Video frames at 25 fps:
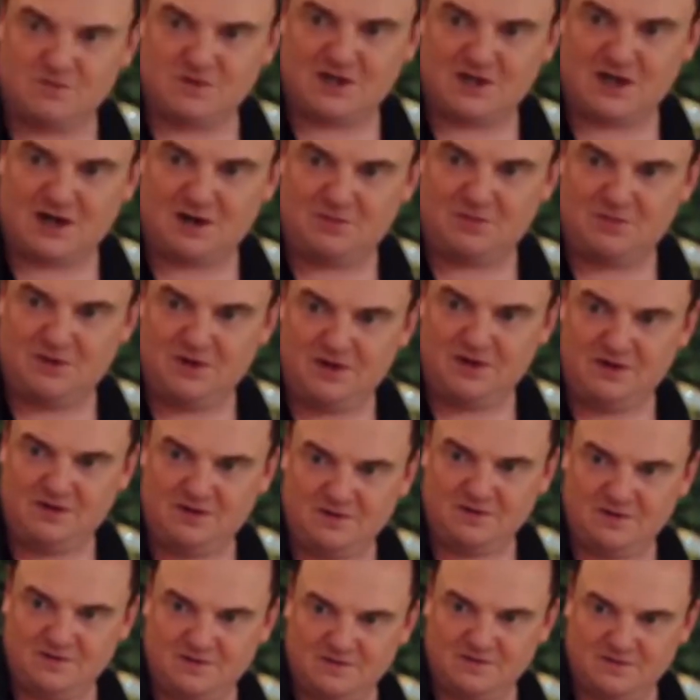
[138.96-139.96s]
might want to
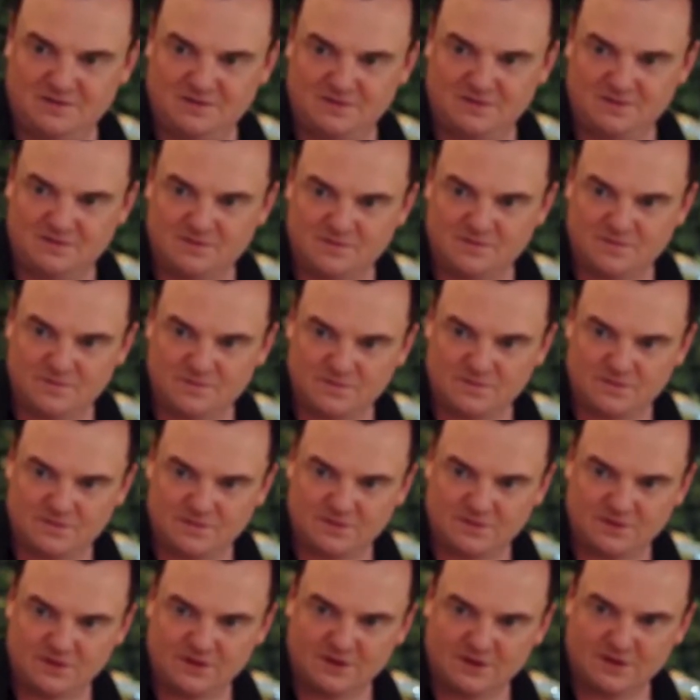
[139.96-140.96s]
do
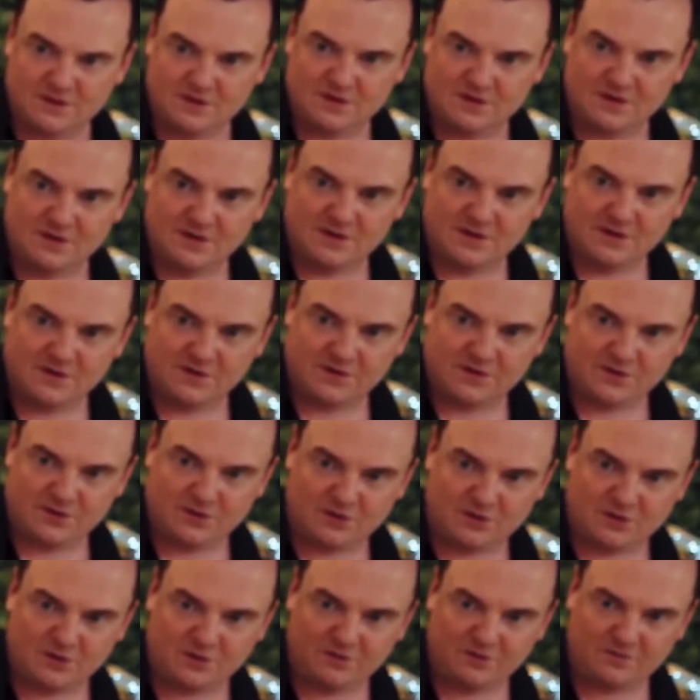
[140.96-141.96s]
a
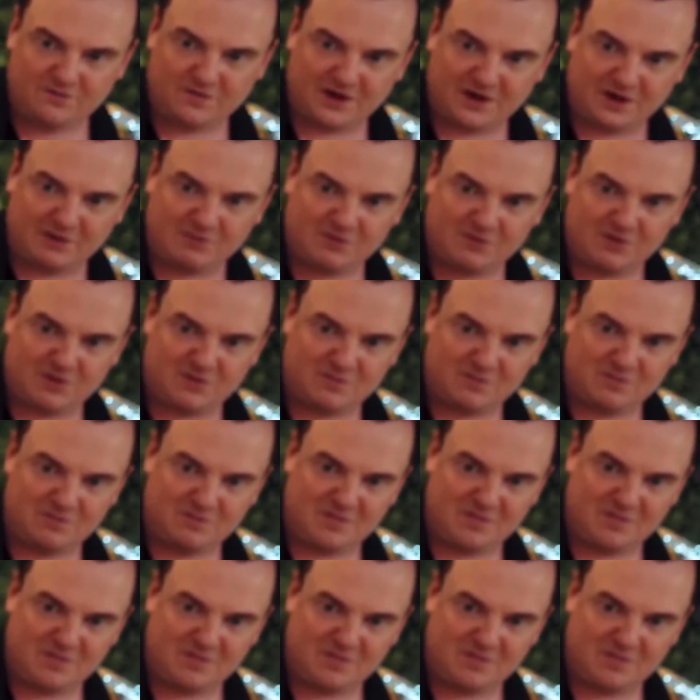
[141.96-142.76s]
candy floss crown.